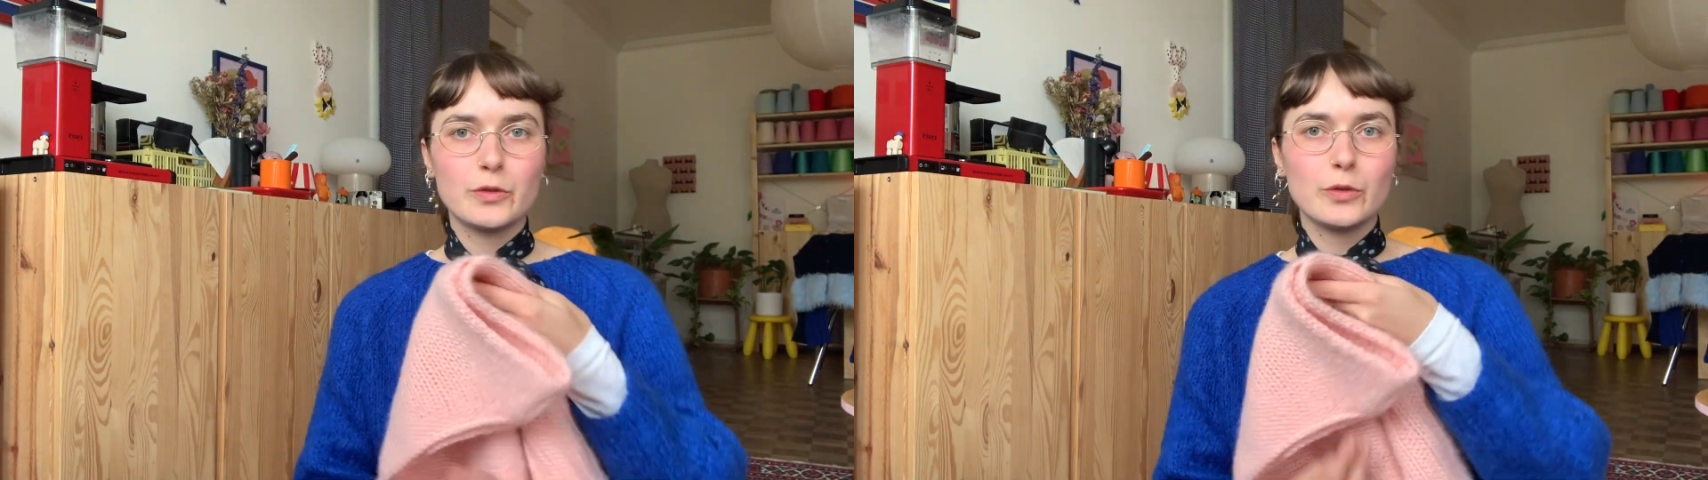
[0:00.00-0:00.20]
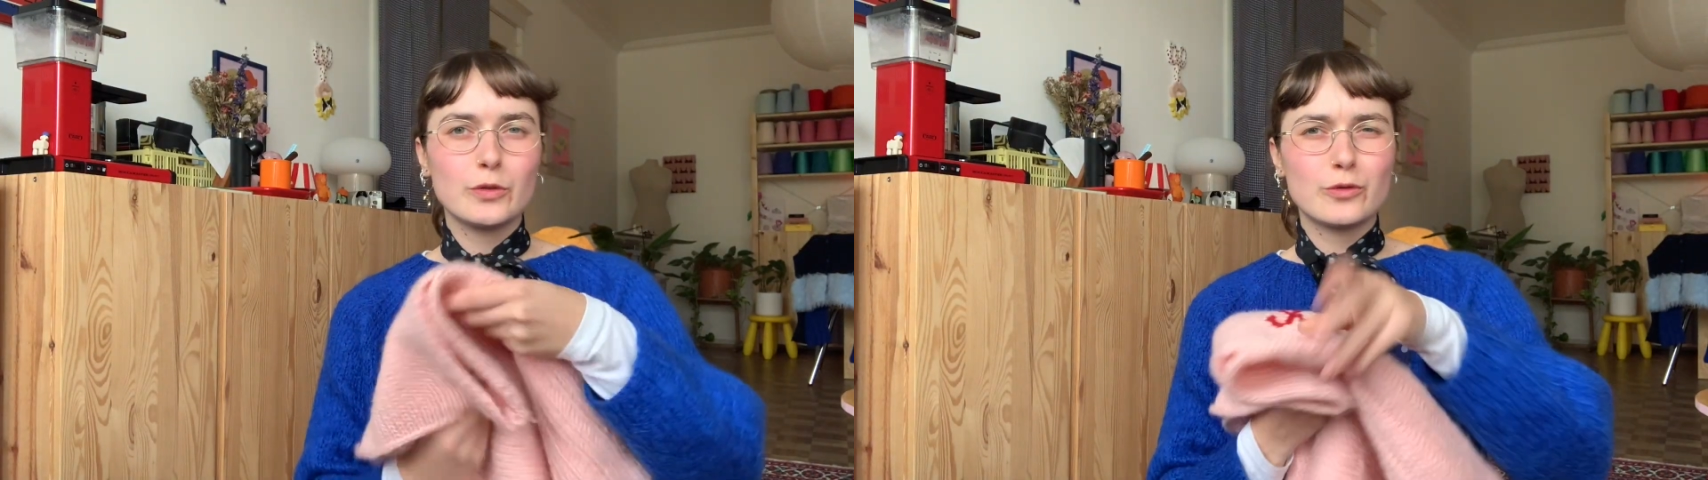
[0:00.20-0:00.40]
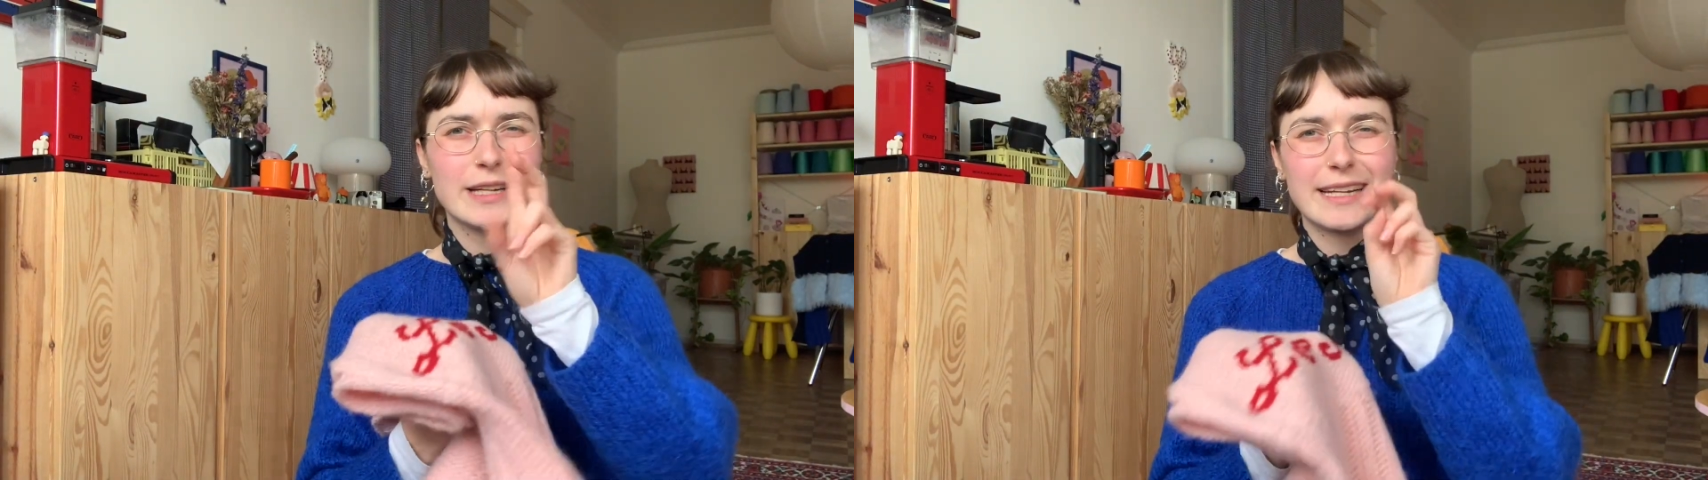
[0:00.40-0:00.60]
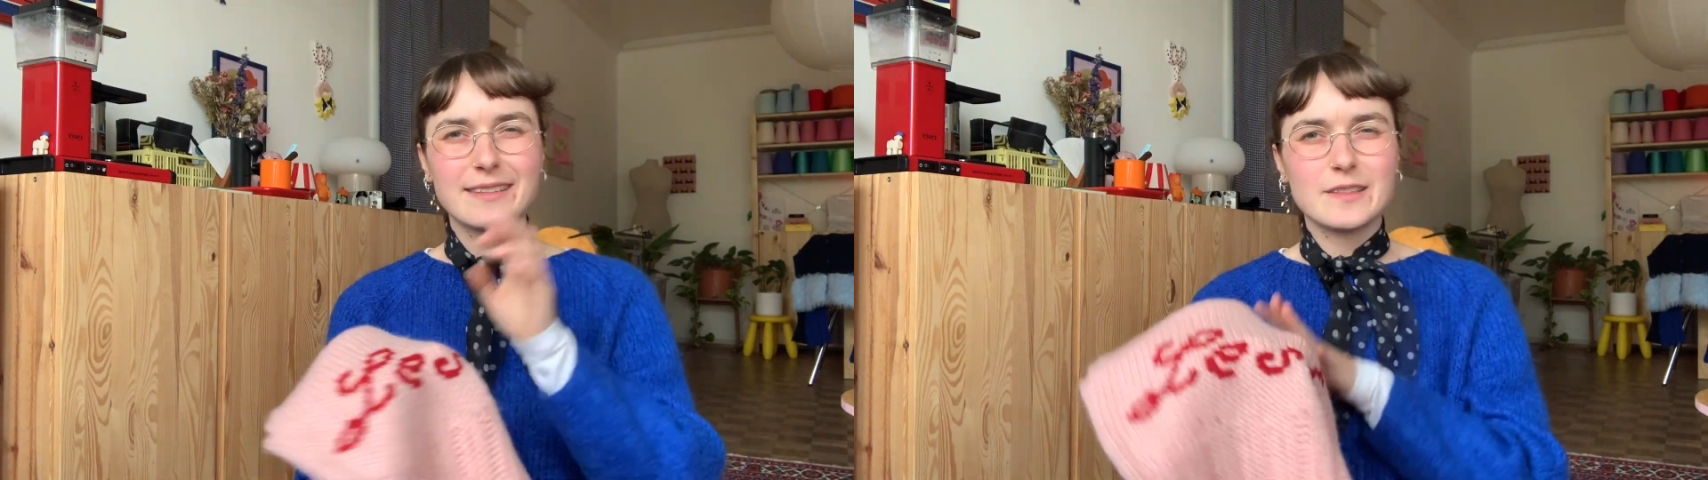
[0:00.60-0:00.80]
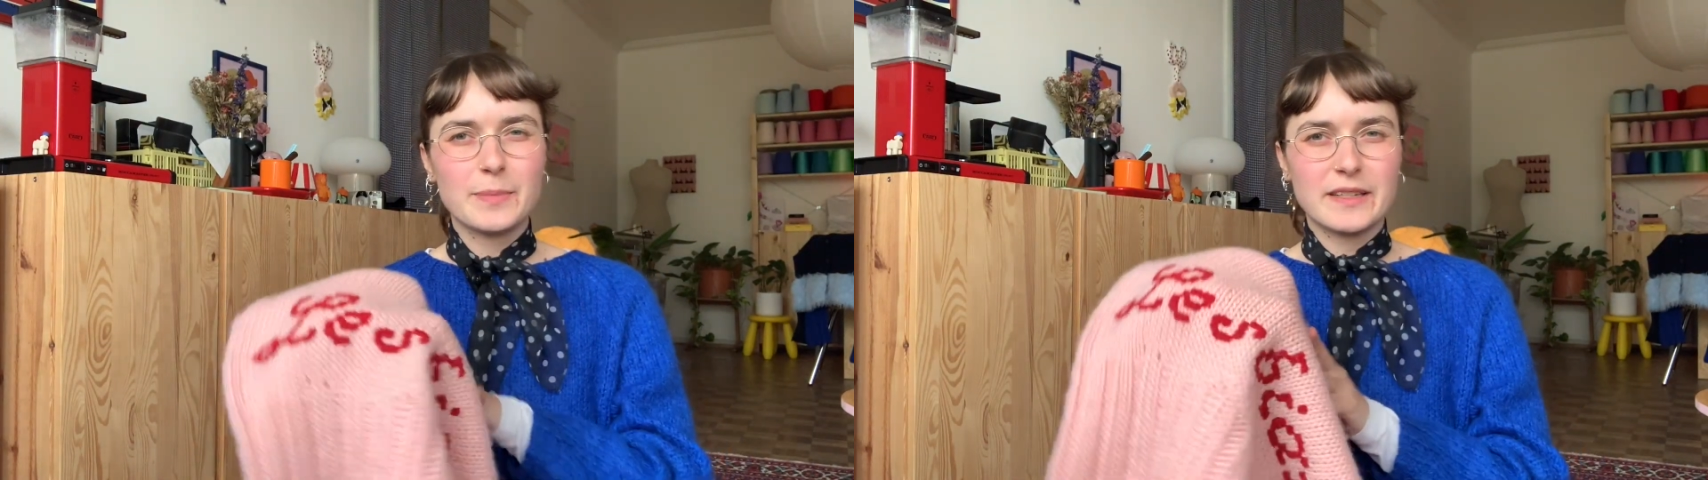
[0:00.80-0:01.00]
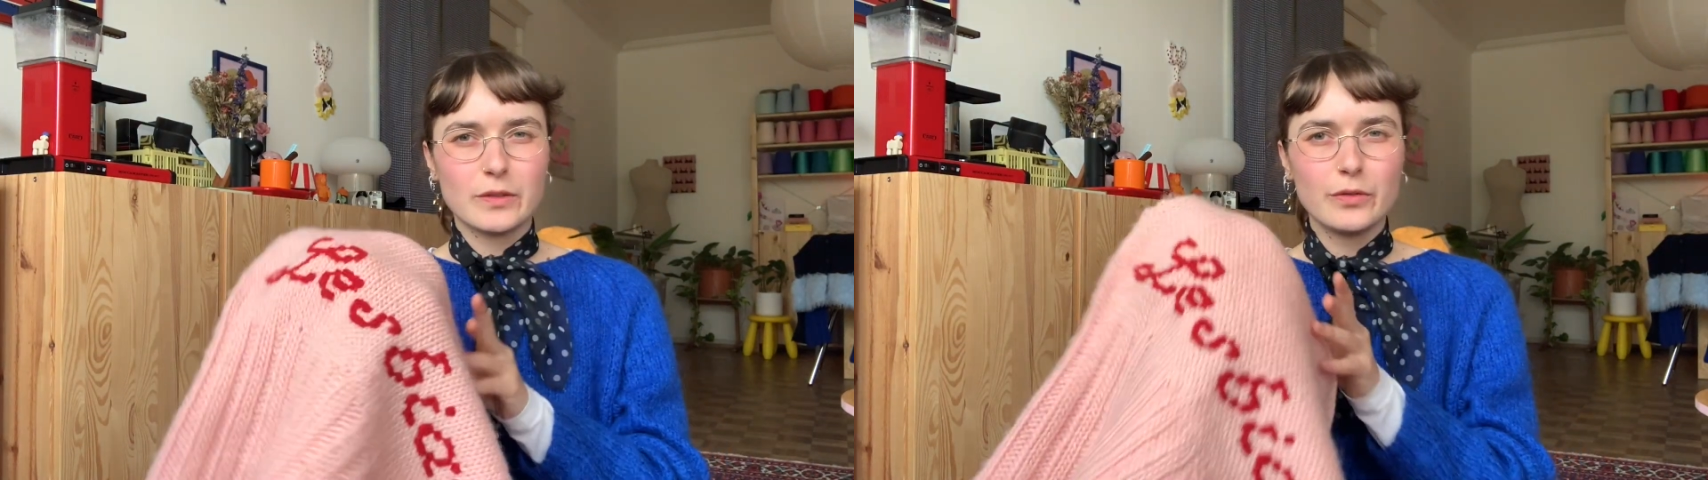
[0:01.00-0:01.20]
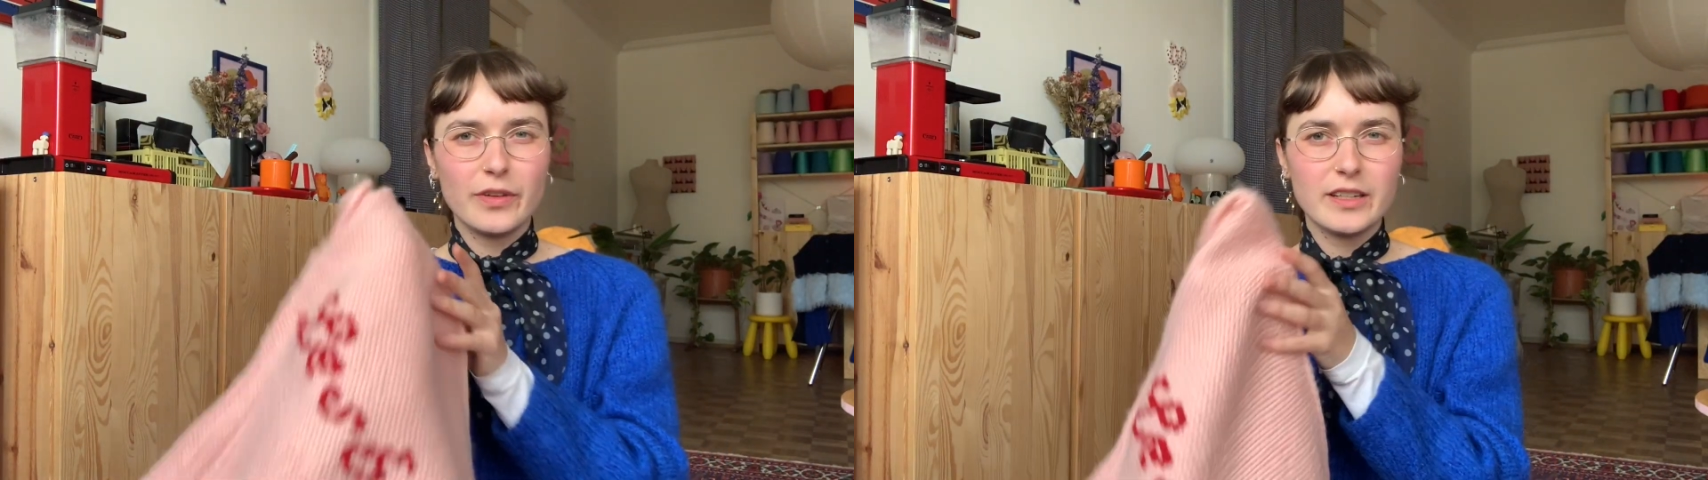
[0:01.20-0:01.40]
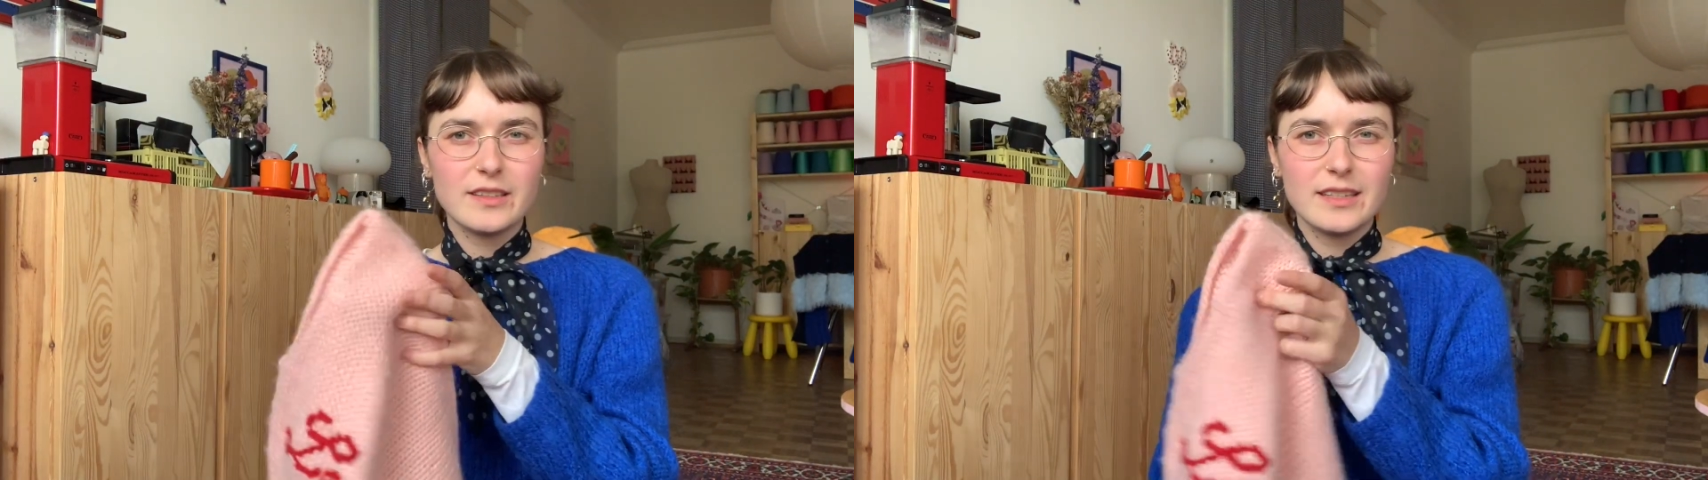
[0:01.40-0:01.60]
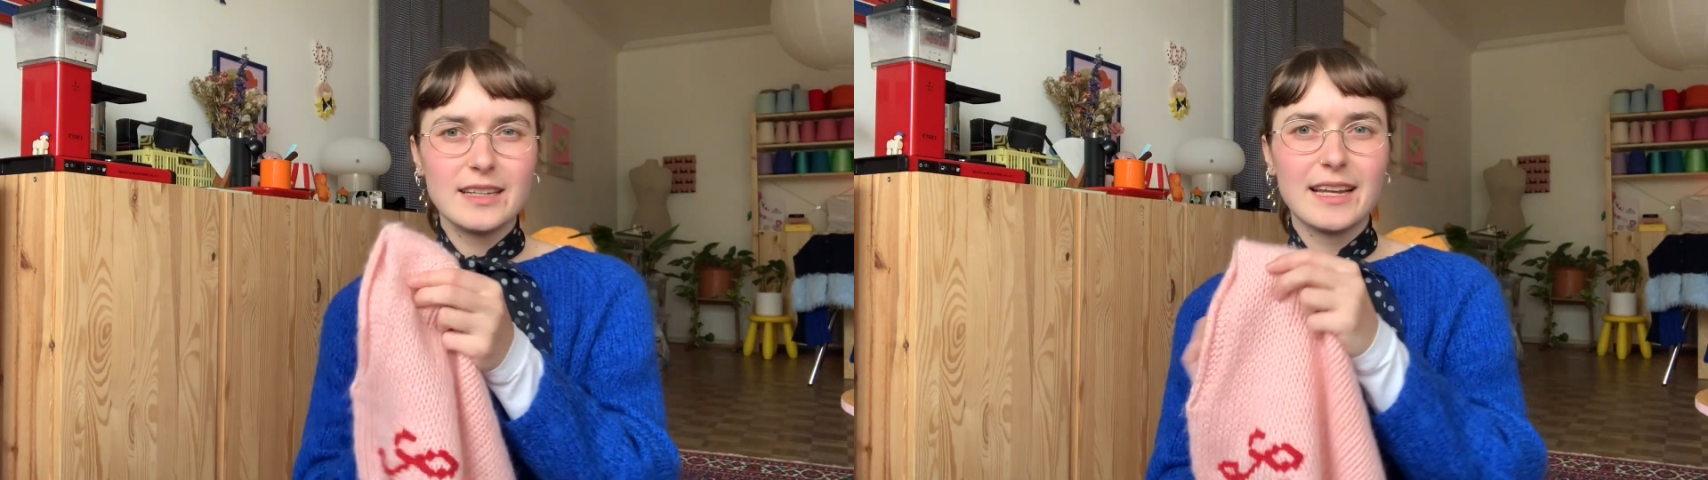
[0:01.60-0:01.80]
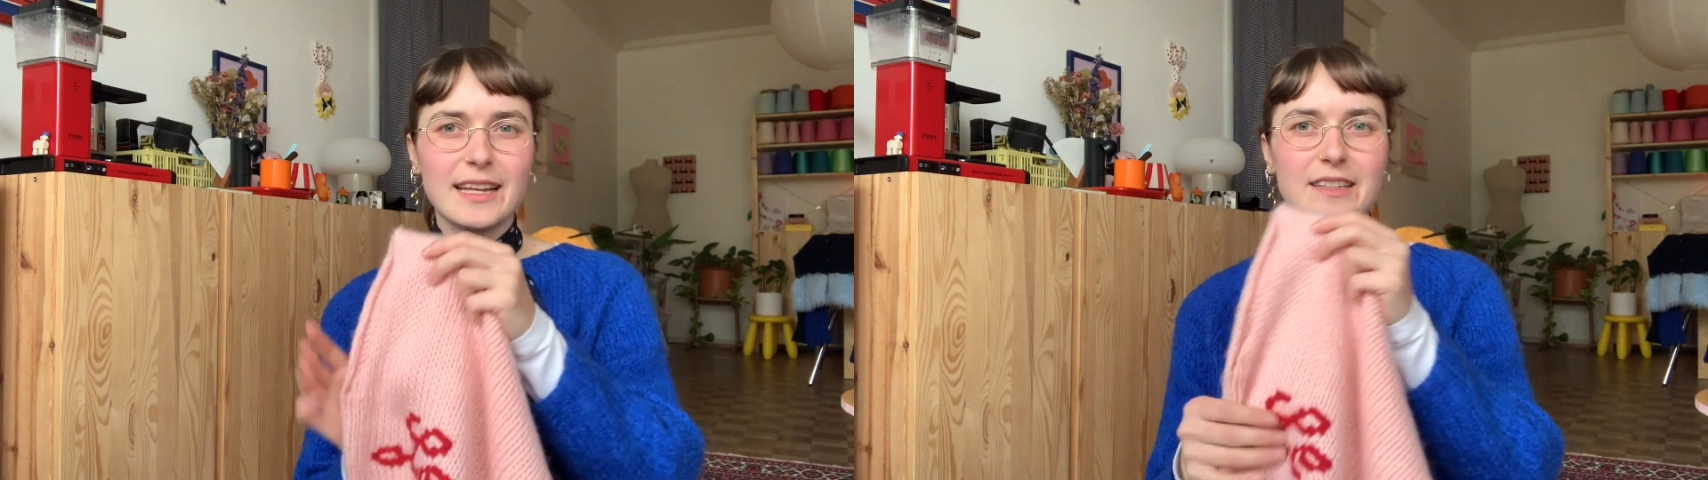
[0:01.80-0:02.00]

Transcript: to create this pixel felting